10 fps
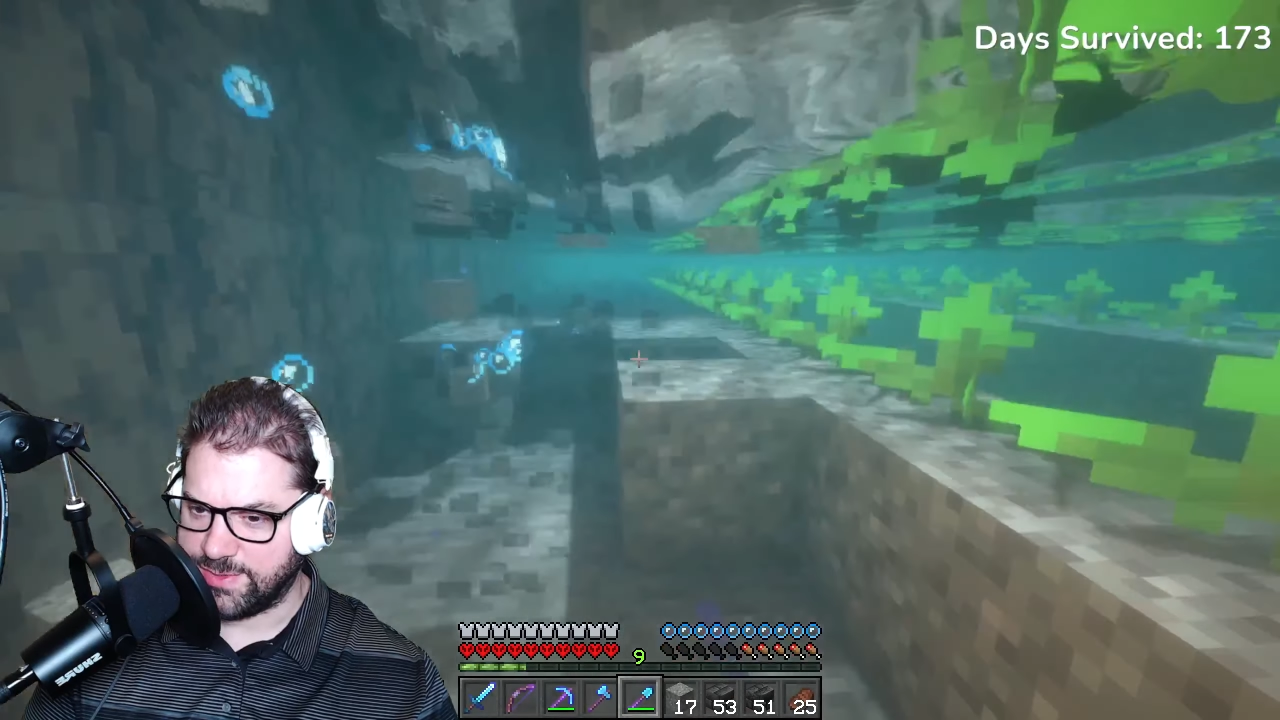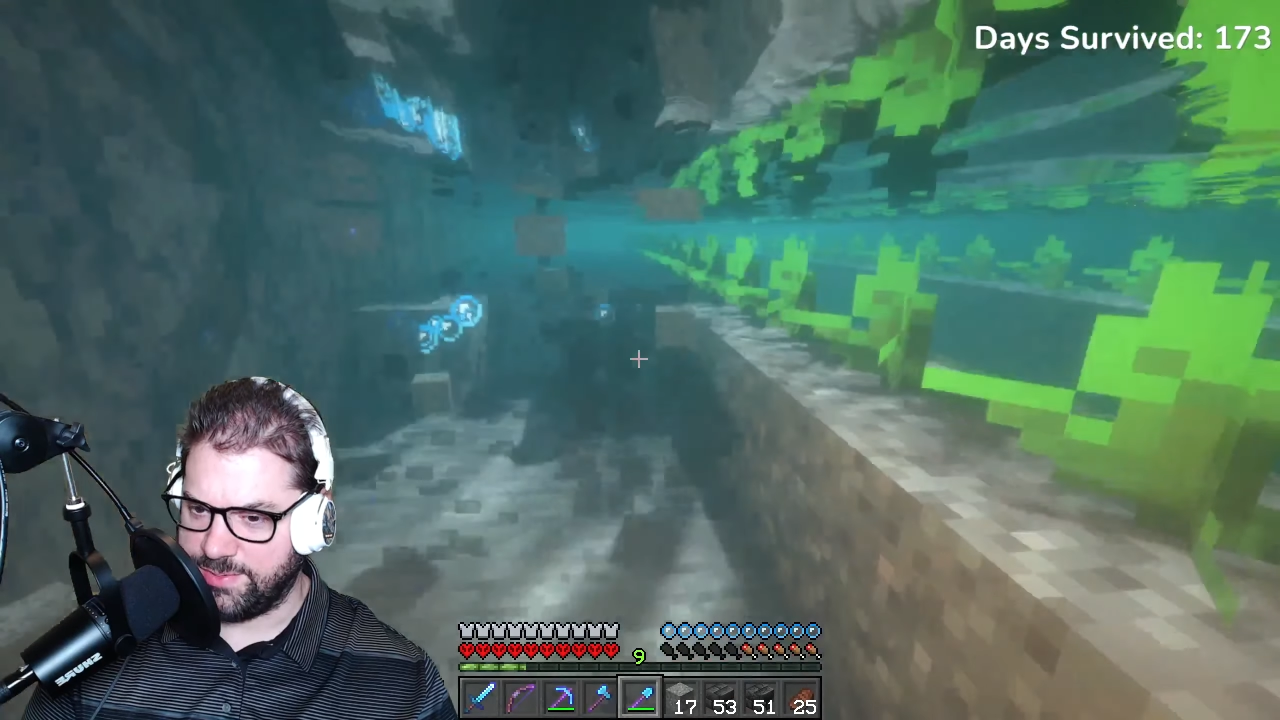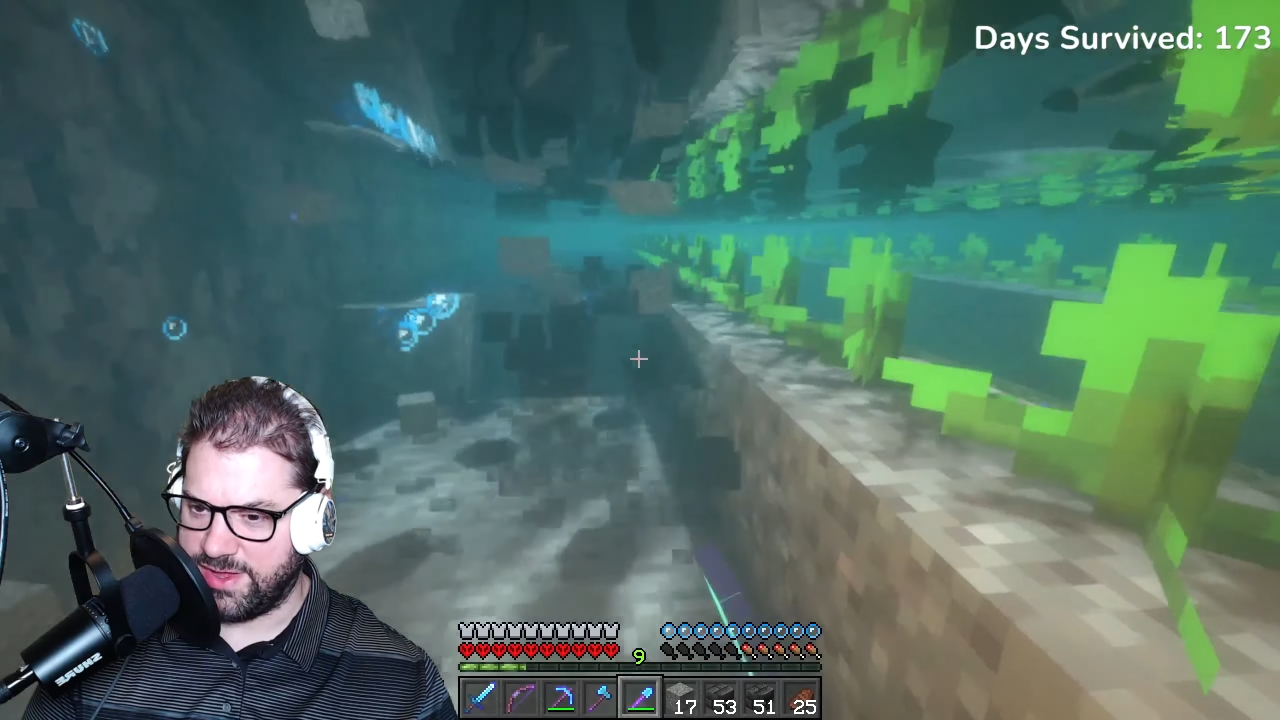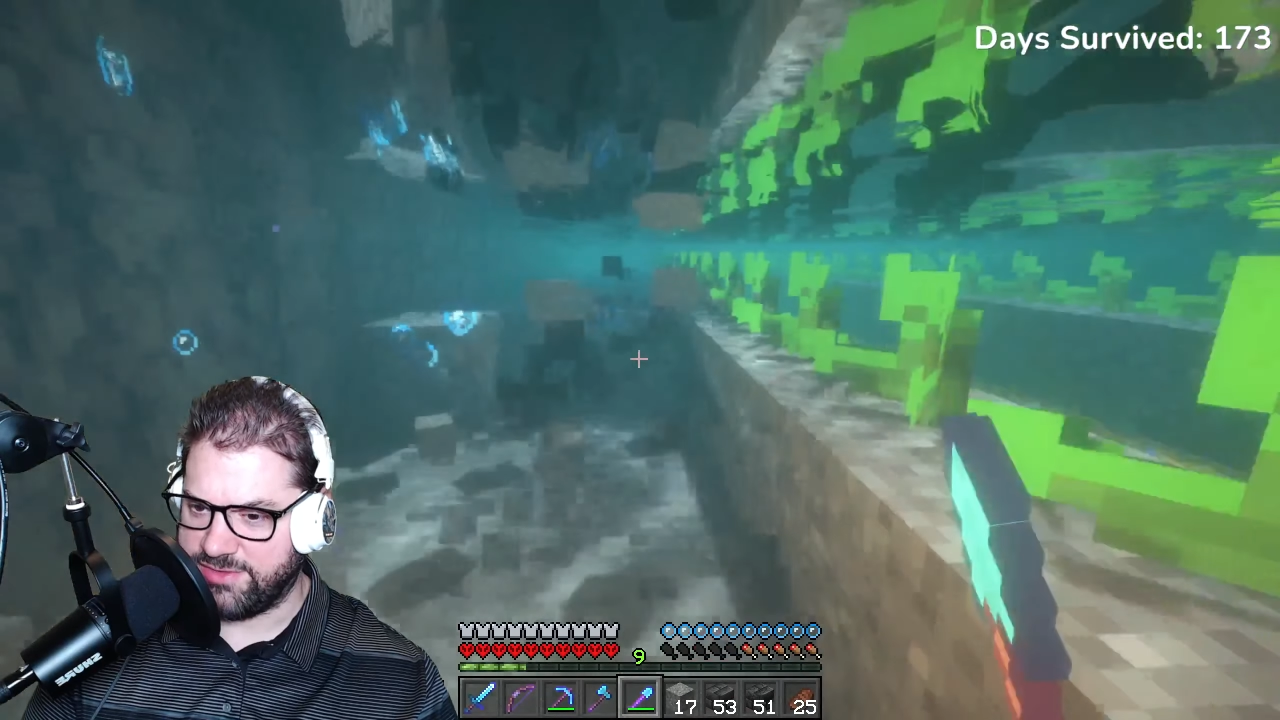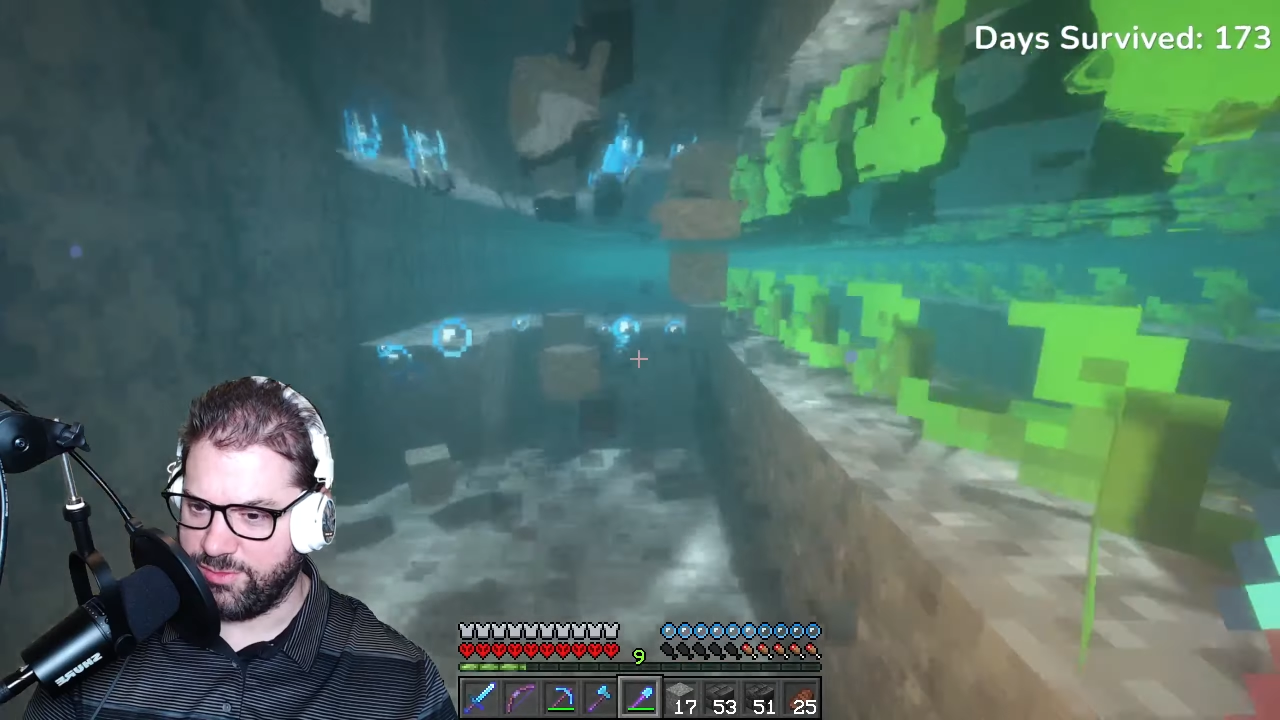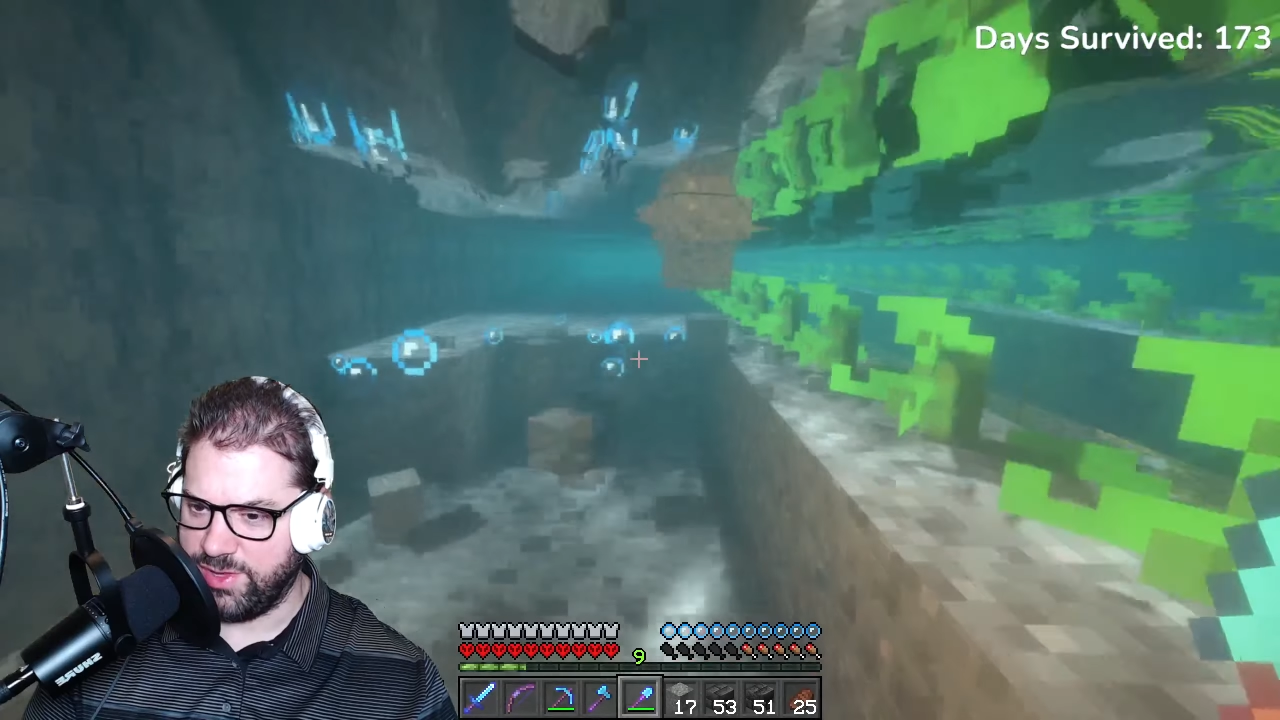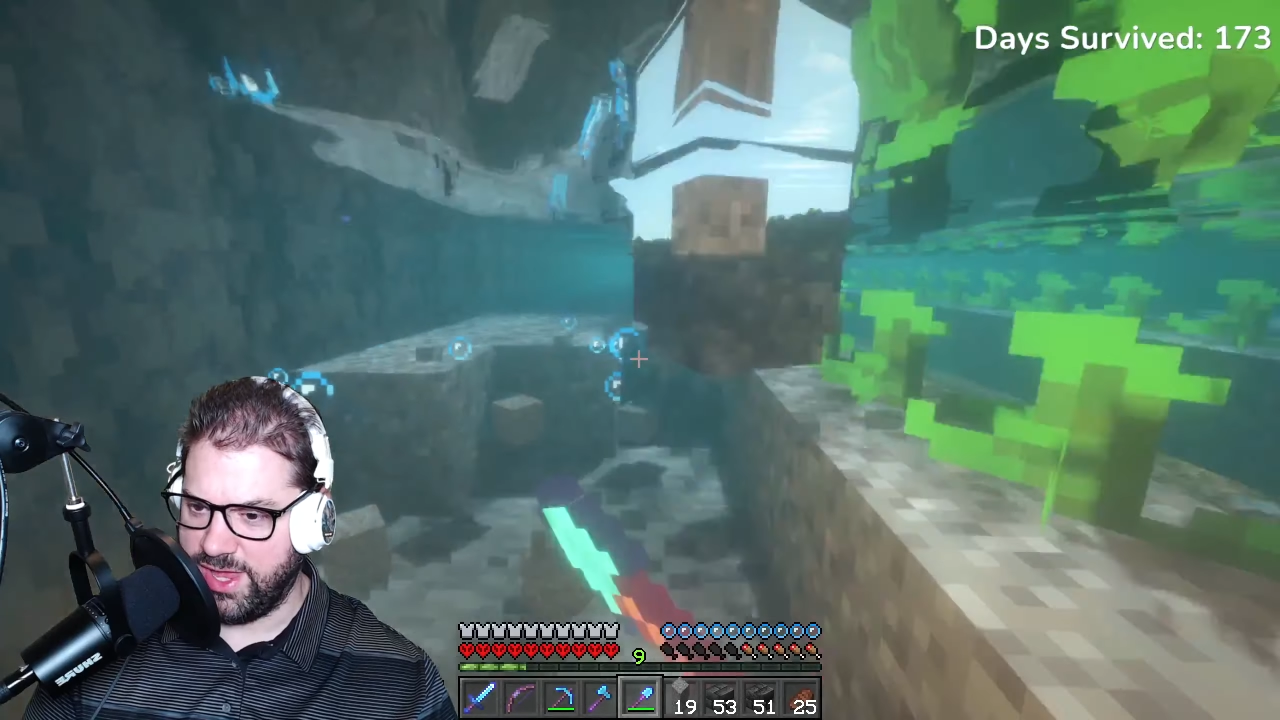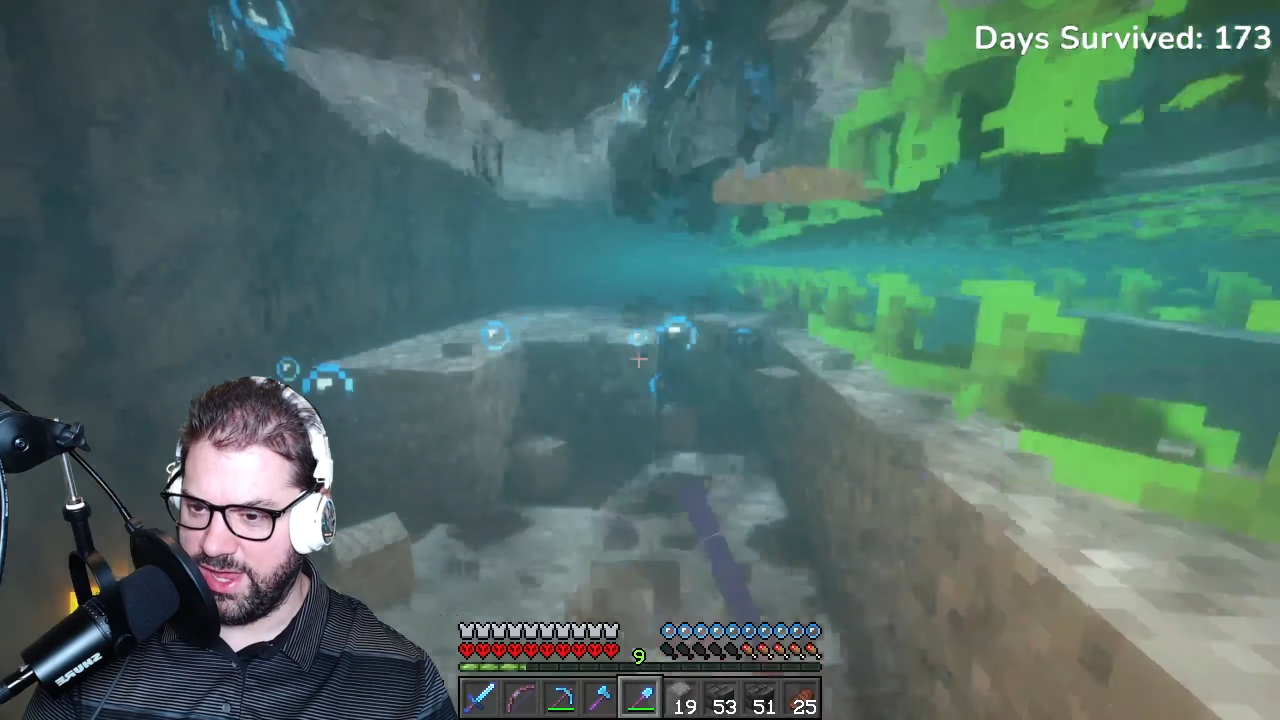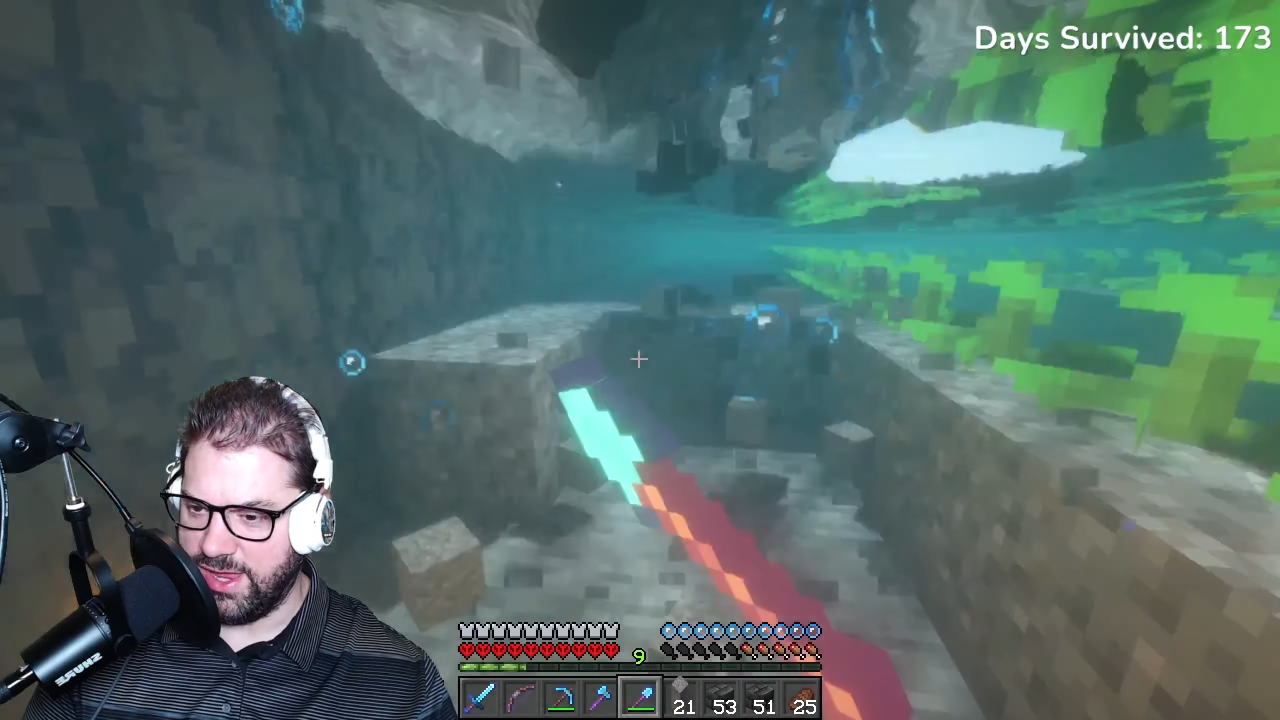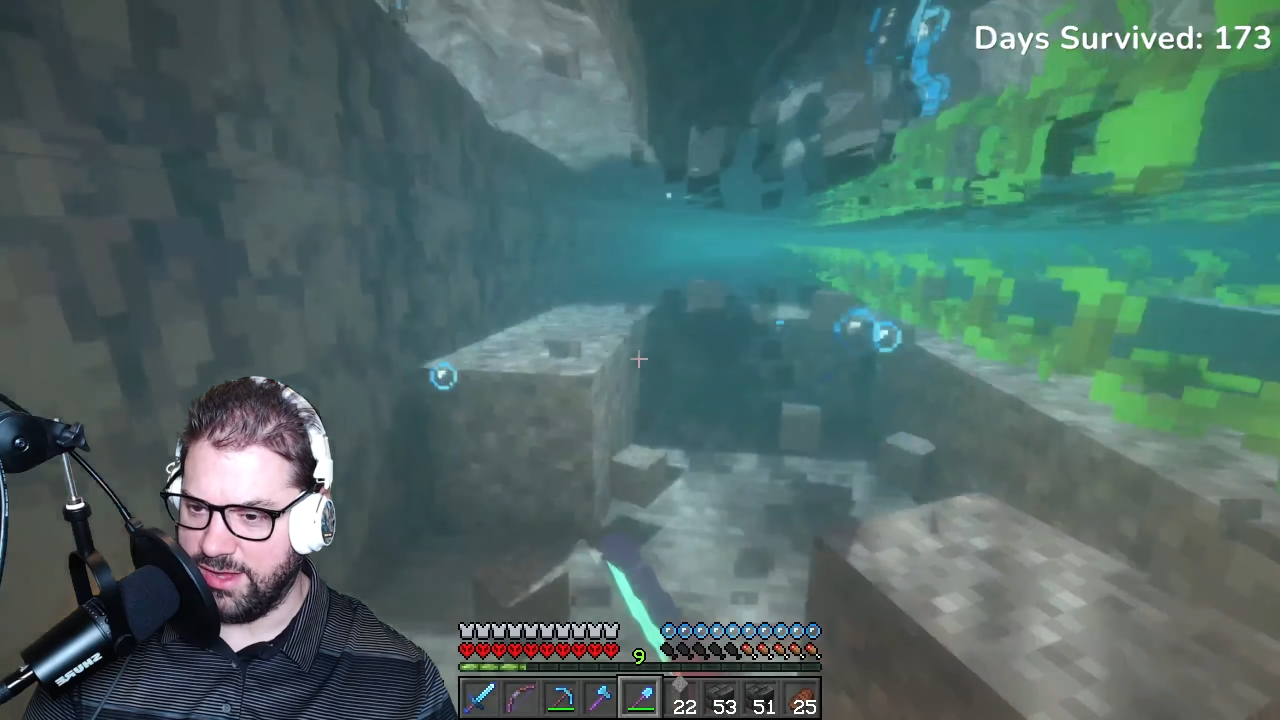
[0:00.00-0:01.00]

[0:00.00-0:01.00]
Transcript: we possibly can,